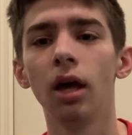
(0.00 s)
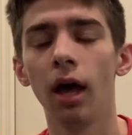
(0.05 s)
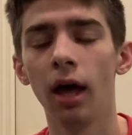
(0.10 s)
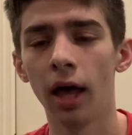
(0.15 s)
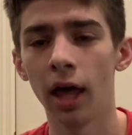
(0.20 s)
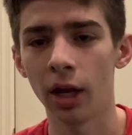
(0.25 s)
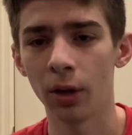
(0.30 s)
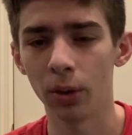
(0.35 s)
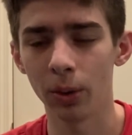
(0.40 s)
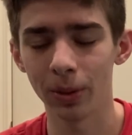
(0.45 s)

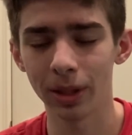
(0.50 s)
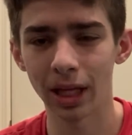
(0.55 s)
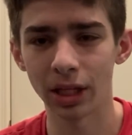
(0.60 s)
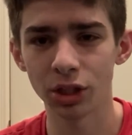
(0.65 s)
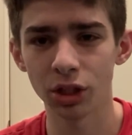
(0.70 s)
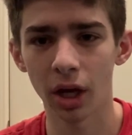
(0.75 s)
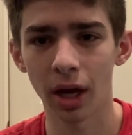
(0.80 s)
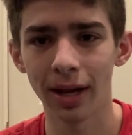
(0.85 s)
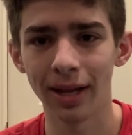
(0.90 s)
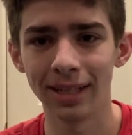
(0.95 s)
I don't know what that
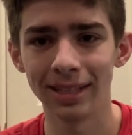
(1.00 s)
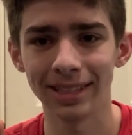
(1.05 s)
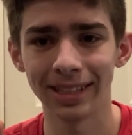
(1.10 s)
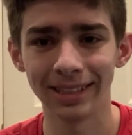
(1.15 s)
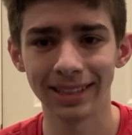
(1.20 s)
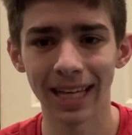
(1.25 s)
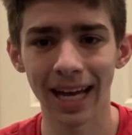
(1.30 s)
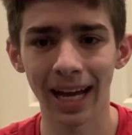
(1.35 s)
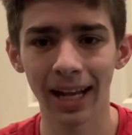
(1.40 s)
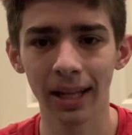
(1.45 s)
shot is
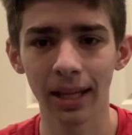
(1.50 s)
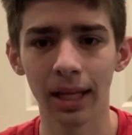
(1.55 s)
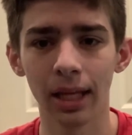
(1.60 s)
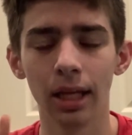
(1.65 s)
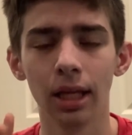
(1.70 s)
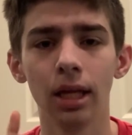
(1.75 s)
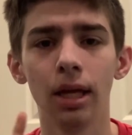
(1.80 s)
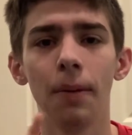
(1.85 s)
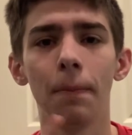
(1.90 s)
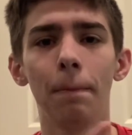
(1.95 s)
exactly,
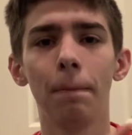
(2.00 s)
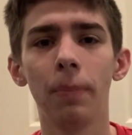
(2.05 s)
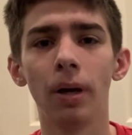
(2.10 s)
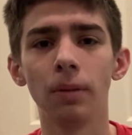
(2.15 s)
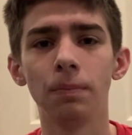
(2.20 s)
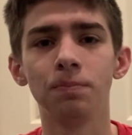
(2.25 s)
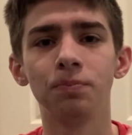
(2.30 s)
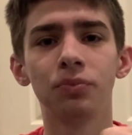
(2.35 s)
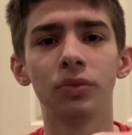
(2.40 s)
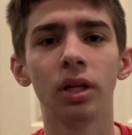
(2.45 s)

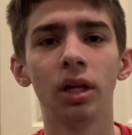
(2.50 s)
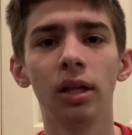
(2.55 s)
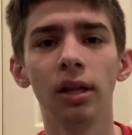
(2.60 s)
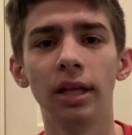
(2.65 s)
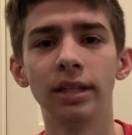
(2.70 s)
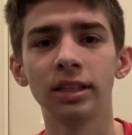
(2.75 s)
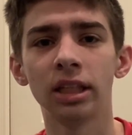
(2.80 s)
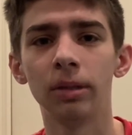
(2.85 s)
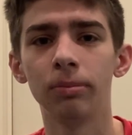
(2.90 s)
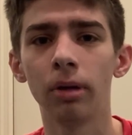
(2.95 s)
but
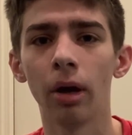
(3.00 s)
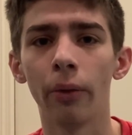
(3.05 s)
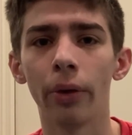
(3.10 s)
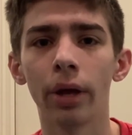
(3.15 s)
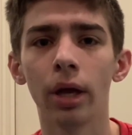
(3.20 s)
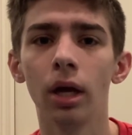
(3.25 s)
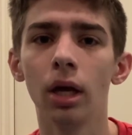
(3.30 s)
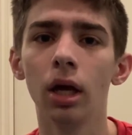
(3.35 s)
let's keep going.